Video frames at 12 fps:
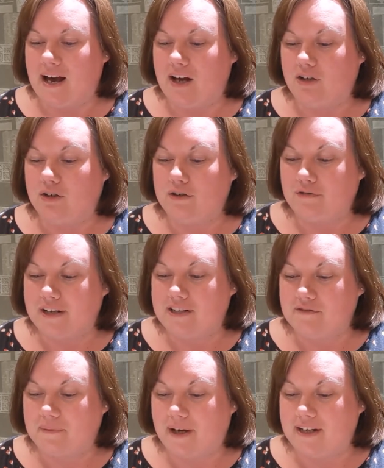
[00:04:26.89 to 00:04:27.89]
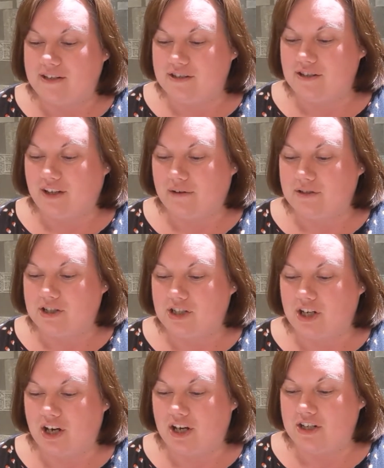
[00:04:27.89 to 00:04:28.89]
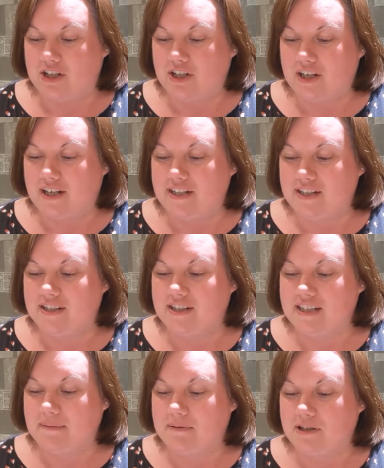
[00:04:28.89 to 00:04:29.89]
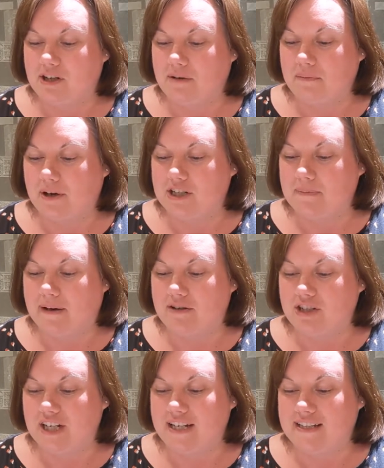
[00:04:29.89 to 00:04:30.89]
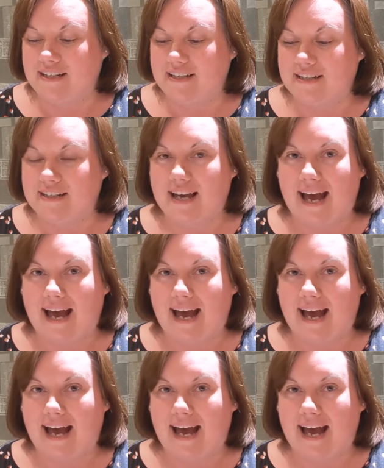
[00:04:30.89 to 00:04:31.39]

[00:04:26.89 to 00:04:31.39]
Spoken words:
A good friend of mine doesn't go to church and doesn't seem to know much about Jesus.